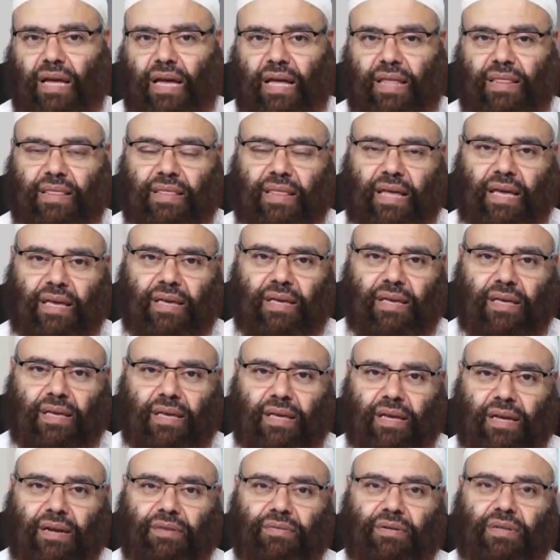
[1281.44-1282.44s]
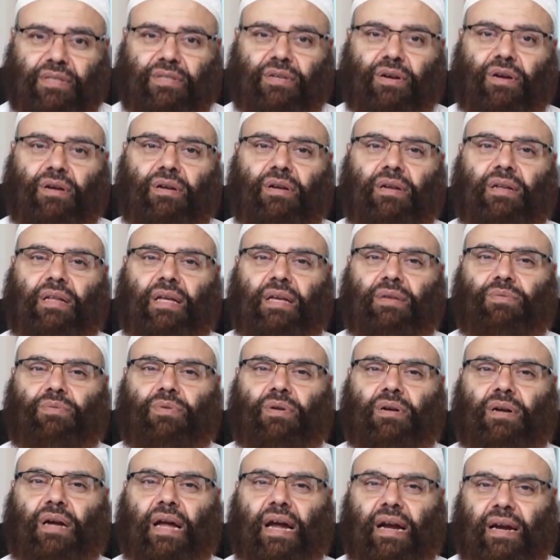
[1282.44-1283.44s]
And they, in return, they
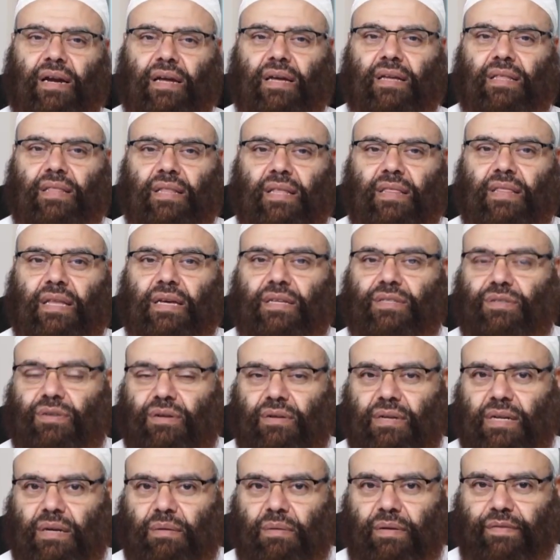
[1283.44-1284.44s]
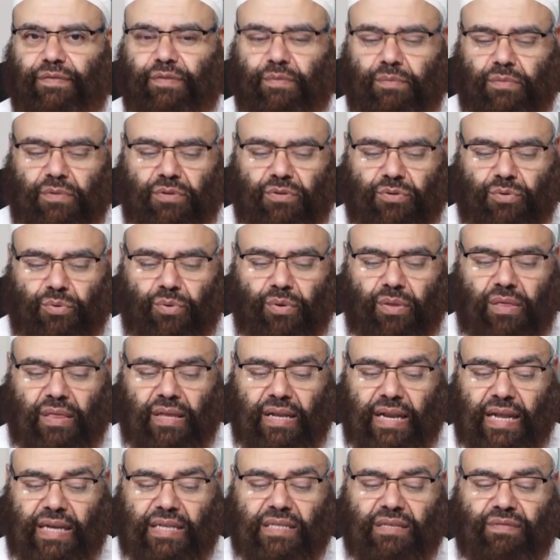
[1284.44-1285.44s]
were arrogant and they turned away from the truth.
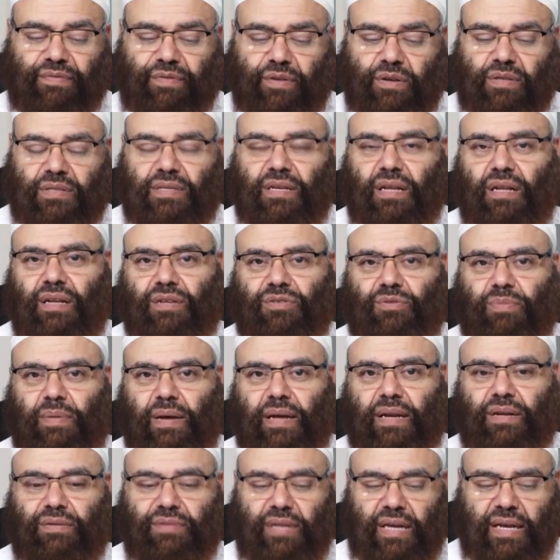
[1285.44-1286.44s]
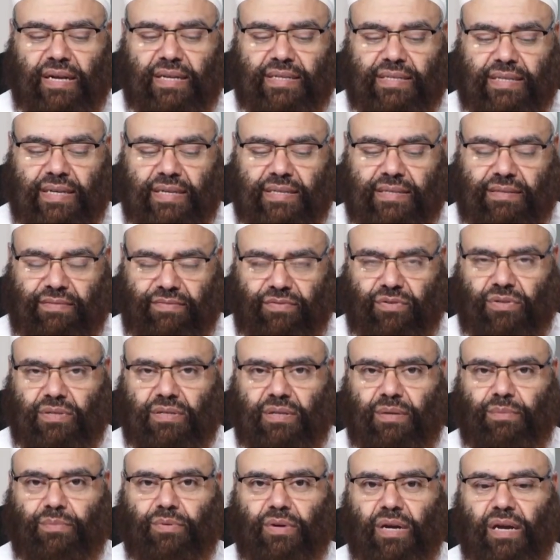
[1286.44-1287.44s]
The next verse, Allah subhanahu wa ta'ala says,
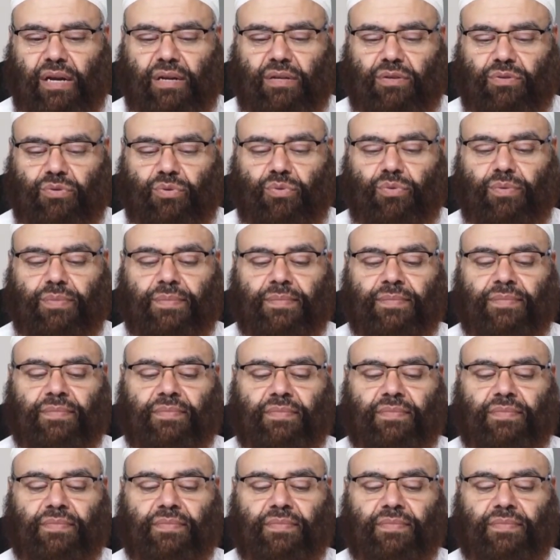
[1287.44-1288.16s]
verse number 82,